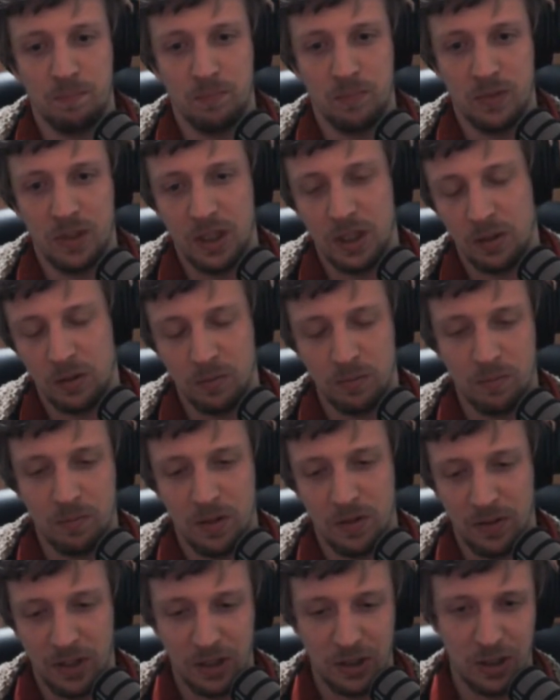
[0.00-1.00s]
It'll
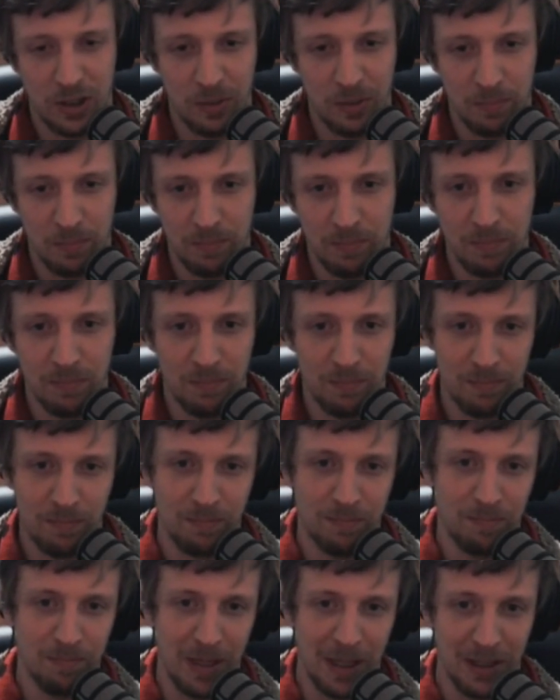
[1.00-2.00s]
eventually
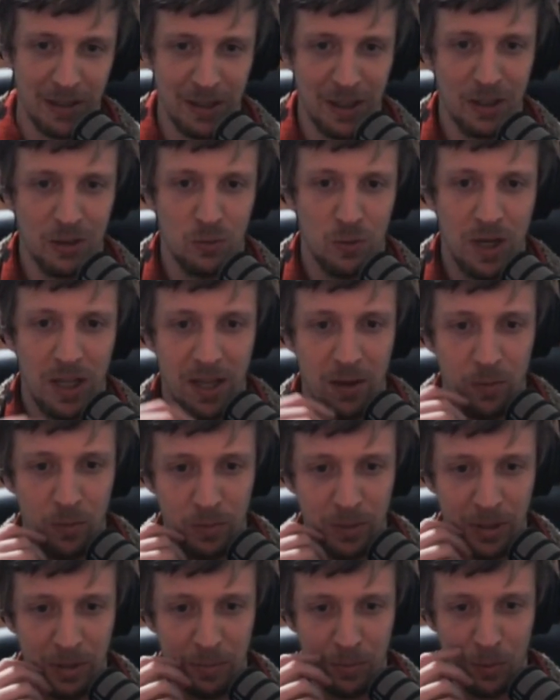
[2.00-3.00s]
make sense why that would
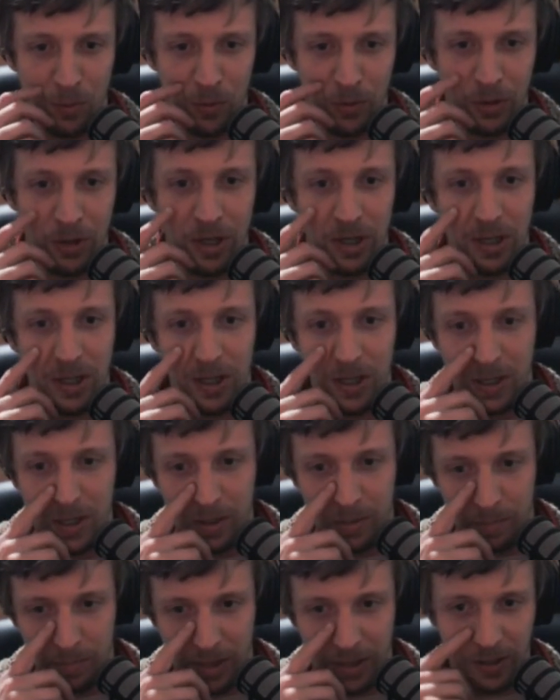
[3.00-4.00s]
be important.
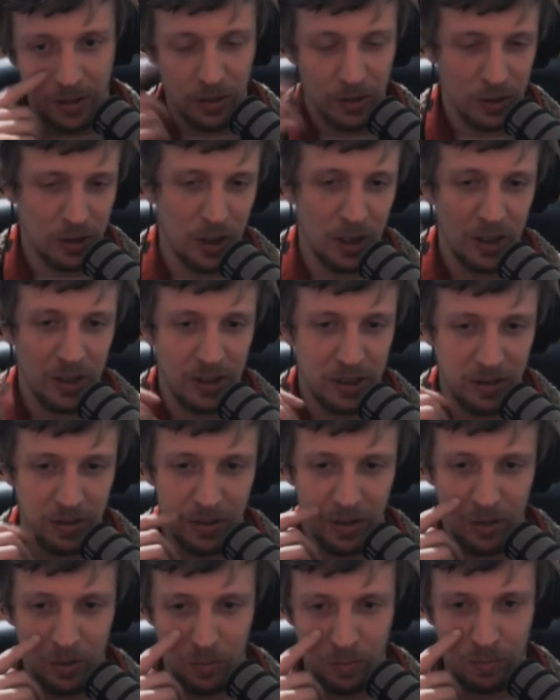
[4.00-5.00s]
But there are certain
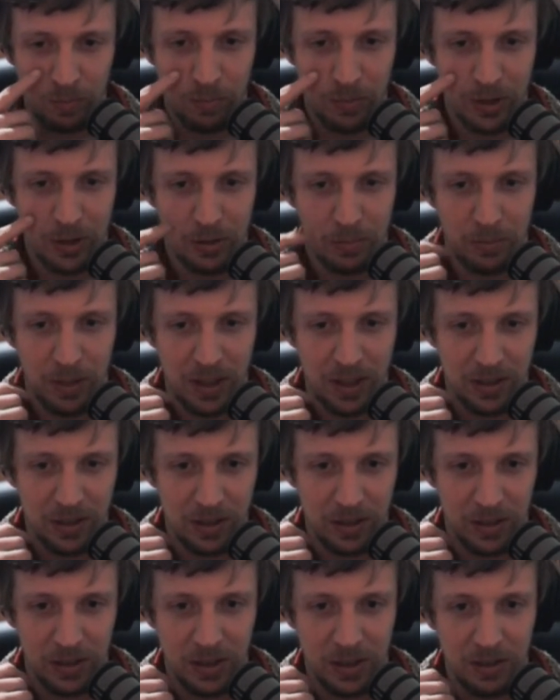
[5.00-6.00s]
little bits and
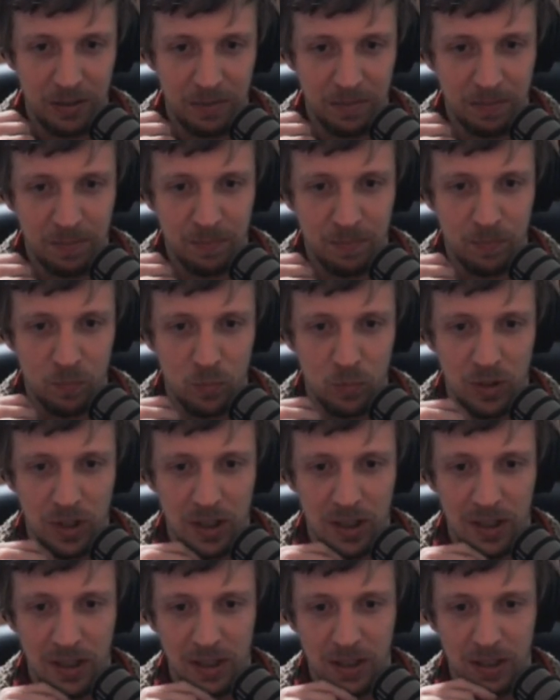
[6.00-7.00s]
pieces that
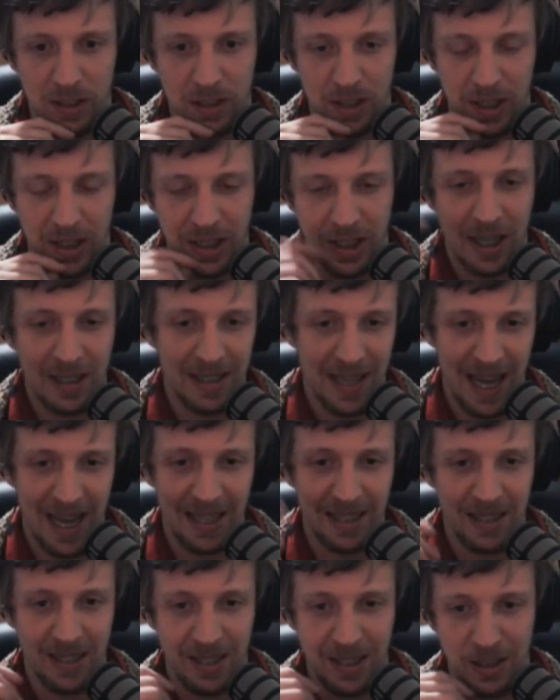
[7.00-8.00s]
I'd like to
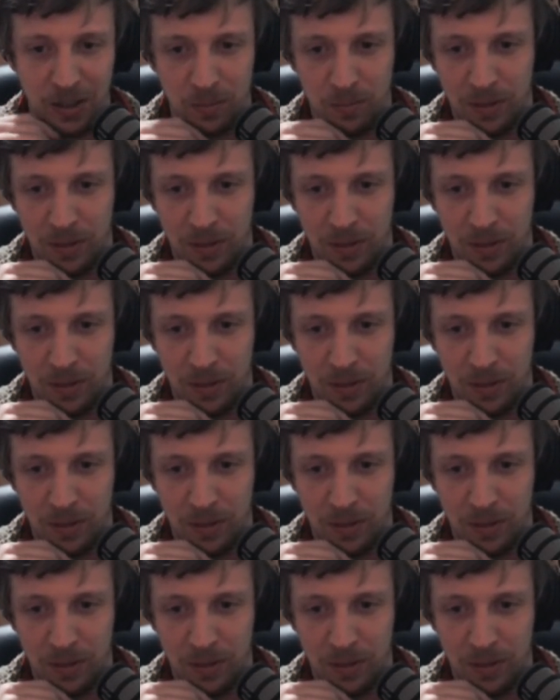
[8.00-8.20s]
add to this.